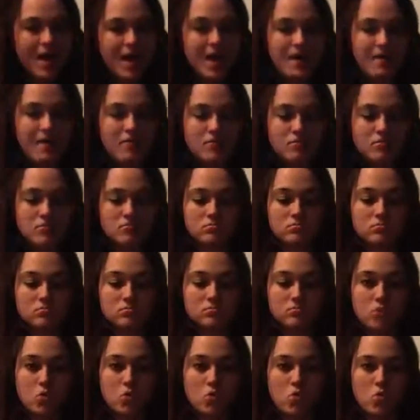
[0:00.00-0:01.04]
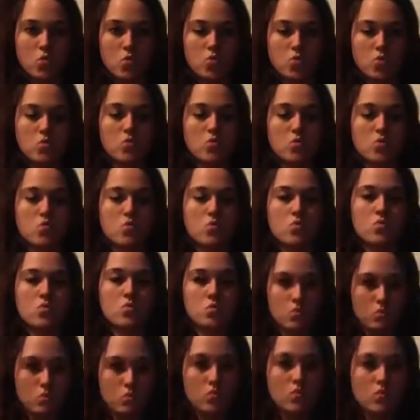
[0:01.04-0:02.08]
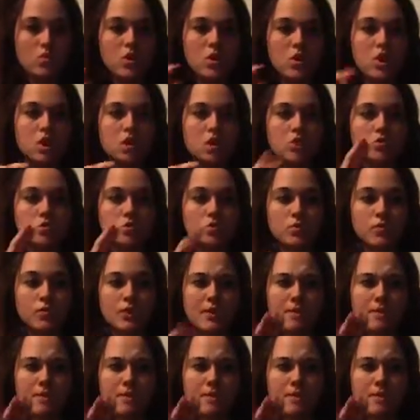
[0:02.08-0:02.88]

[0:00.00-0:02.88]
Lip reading: and left ventricles, trabecular carnae.